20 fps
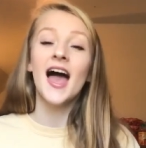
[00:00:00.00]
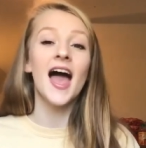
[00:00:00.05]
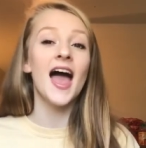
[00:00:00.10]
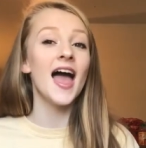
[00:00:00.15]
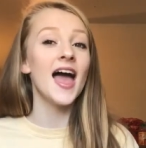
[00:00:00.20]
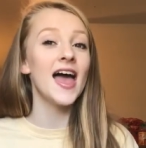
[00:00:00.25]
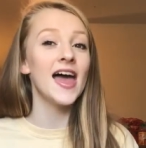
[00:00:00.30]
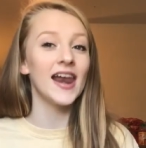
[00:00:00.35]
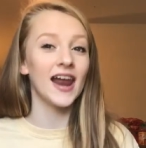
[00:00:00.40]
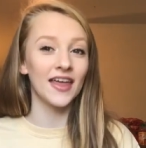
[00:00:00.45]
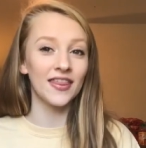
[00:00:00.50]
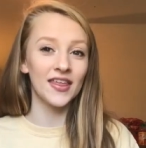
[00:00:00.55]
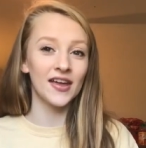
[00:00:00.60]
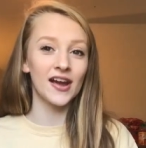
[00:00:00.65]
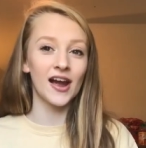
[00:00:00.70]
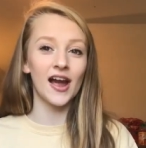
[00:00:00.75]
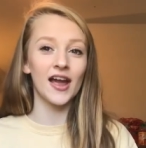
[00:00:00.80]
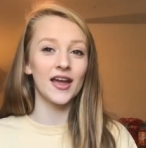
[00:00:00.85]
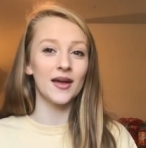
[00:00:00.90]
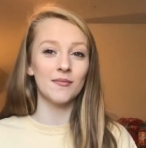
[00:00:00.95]
and I
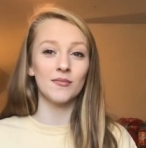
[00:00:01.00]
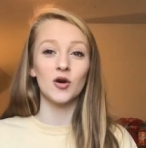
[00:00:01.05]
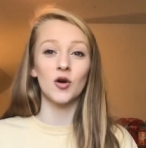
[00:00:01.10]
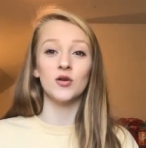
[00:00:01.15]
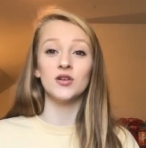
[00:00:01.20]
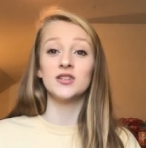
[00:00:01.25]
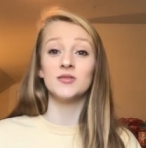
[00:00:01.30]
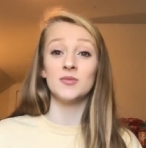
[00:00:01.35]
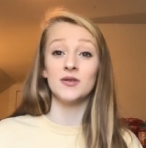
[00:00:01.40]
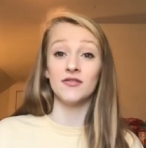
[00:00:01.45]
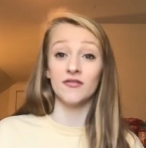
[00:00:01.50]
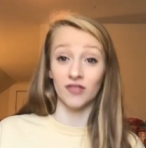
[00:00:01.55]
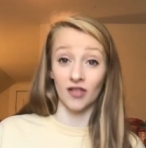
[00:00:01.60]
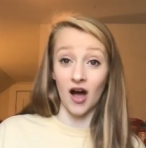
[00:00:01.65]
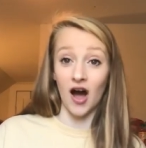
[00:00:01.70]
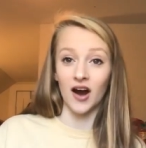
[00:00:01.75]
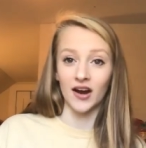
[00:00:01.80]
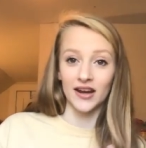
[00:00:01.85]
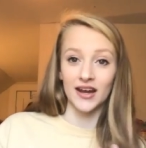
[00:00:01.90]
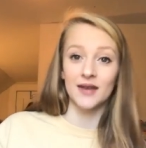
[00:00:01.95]
think I am going to be
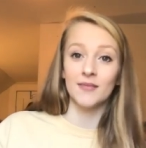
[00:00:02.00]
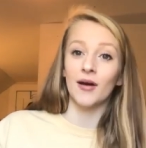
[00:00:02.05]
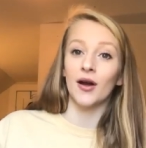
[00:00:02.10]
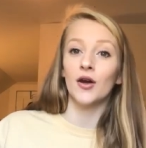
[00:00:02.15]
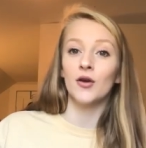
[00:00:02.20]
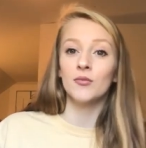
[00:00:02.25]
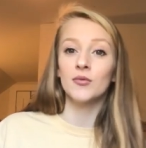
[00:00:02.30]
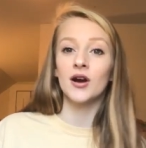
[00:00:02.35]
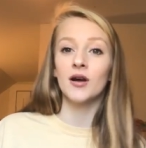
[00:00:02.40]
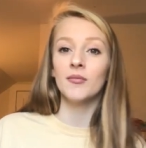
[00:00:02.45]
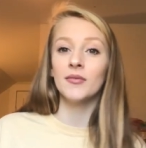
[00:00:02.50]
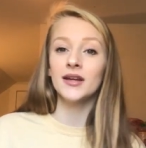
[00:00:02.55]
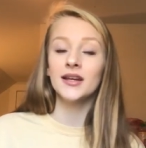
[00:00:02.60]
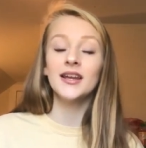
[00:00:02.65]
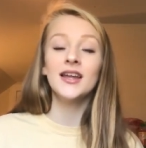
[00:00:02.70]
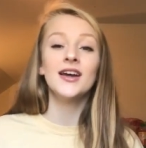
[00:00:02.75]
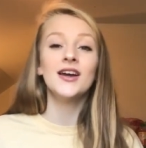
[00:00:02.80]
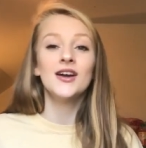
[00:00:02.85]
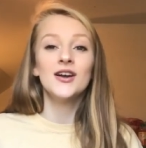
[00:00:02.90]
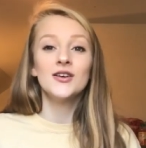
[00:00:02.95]
vlogging my
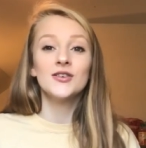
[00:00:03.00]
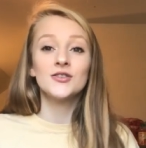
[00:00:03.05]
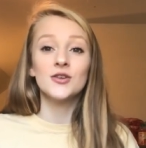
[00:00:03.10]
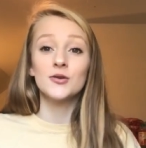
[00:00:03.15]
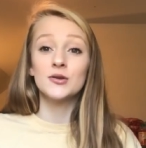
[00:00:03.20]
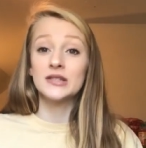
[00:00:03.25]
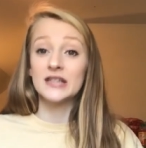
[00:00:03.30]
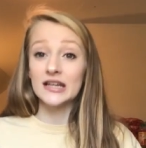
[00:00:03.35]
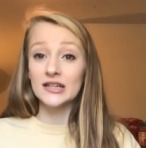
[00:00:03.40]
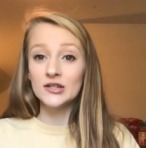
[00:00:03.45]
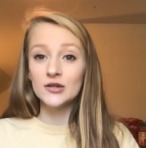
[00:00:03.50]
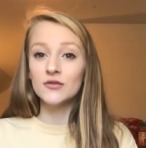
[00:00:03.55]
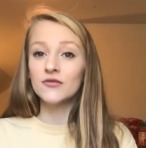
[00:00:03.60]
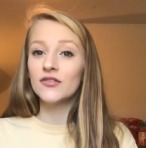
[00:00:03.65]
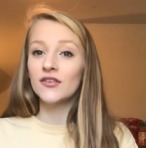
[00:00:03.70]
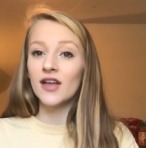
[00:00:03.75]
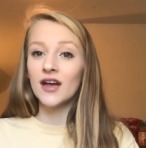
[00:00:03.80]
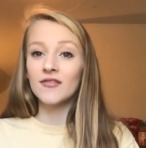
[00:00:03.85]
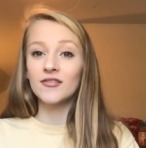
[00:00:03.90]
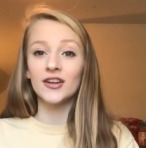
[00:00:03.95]
homecoming. So stay tuned
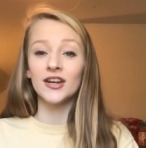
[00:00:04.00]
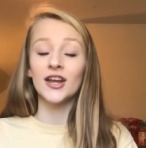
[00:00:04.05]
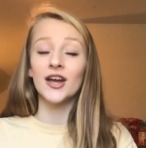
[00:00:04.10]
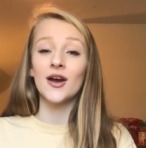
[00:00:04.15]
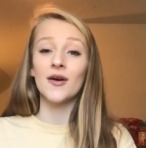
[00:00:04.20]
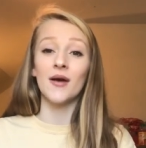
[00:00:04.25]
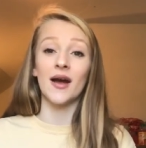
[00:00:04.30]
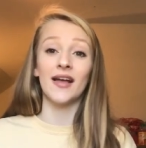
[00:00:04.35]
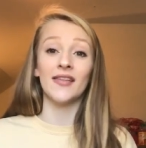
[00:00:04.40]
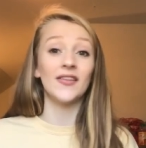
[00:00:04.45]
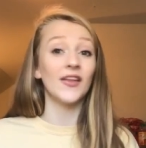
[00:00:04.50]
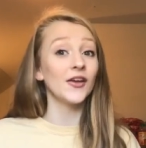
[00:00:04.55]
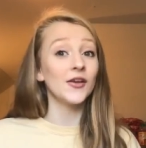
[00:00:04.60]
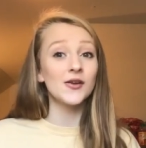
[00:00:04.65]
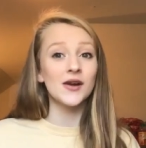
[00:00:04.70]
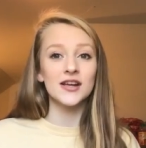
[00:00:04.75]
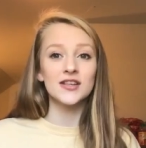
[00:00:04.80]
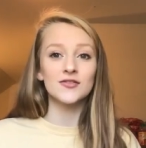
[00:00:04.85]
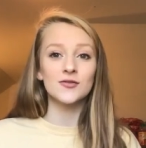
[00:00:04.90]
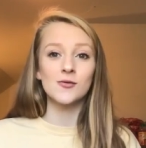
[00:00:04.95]
for that video and thank
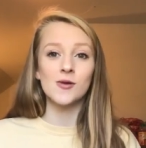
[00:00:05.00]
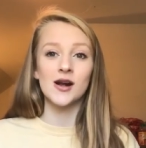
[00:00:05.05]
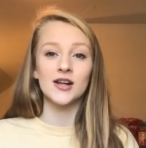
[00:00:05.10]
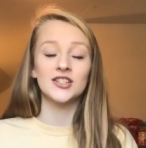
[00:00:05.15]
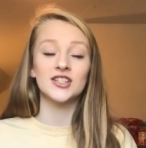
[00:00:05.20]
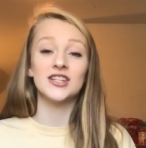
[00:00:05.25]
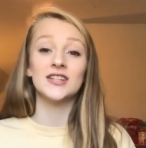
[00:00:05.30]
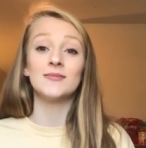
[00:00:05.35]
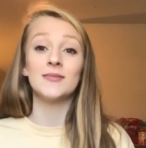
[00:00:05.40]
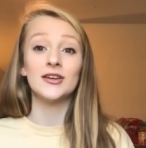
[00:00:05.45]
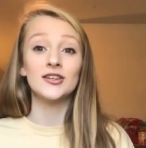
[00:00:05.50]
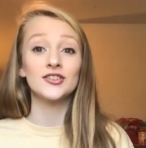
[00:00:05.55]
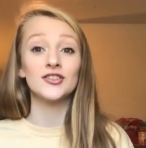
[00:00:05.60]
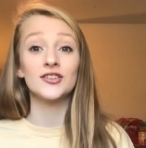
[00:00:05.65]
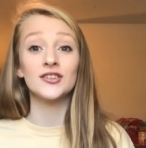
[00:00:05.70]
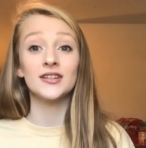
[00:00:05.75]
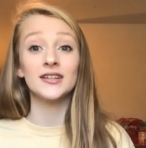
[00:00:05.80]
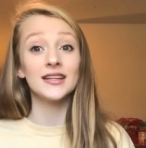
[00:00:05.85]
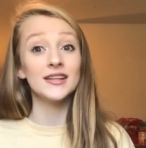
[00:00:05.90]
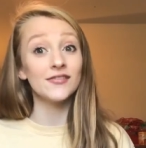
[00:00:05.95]
you guys for watching. Make
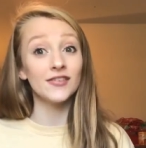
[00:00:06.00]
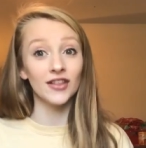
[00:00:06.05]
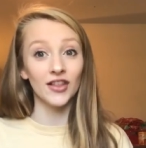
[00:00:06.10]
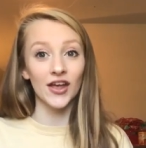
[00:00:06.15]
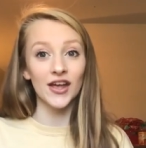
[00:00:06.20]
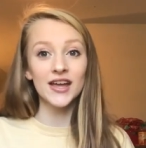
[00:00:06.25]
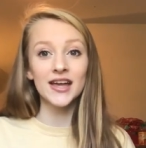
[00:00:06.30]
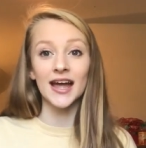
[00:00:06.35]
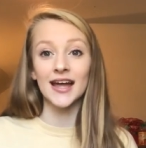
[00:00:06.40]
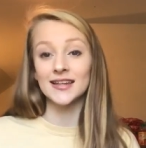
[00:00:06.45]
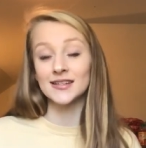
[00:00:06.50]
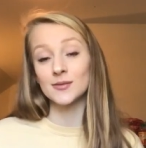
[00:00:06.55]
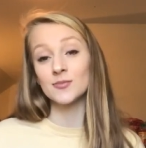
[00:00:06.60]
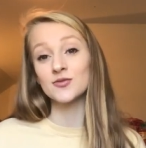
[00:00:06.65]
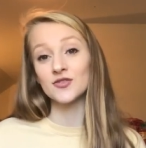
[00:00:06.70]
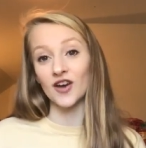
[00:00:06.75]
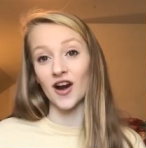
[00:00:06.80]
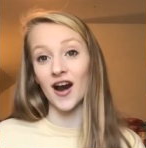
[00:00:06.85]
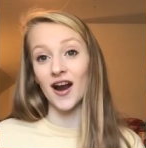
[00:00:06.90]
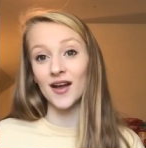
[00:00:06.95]
sure to leave a like and
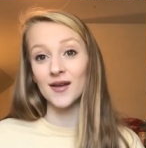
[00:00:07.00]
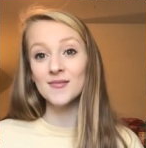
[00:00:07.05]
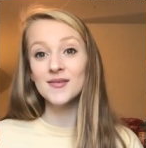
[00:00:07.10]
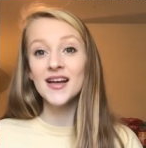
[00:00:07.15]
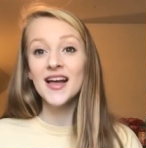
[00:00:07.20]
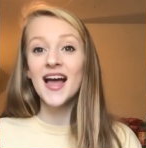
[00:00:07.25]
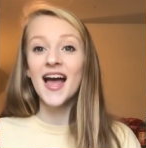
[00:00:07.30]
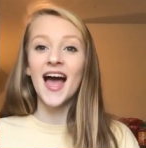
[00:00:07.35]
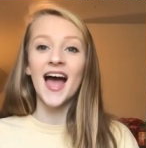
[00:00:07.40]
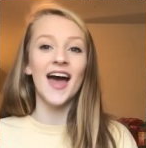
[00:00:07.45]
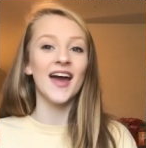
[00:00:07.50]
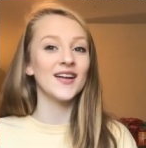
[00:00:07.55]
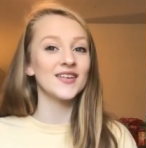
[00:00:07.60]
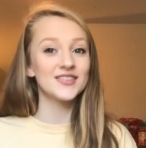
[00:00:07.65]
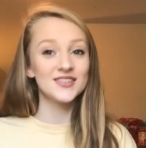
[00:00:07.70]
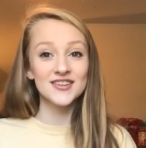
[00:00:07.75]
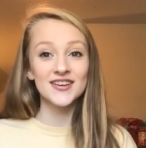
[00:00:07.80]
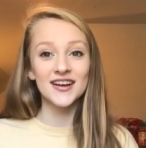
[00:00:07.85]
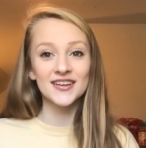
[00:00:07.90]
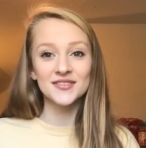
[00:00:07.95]
subscribe and I'll
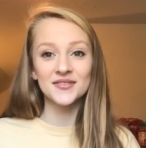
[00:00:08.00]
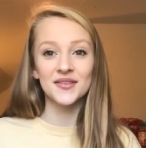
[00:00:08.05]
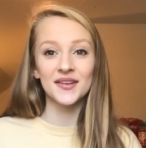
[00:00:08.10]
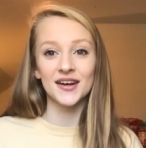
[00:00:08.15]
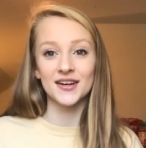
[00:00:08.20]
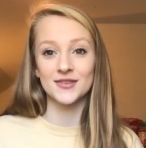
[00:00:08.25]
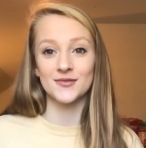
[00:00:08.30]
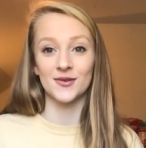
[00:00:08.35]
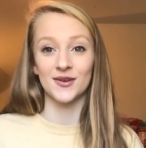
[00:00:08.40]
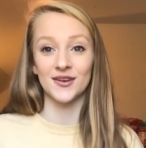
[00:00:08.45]
see you guys in the next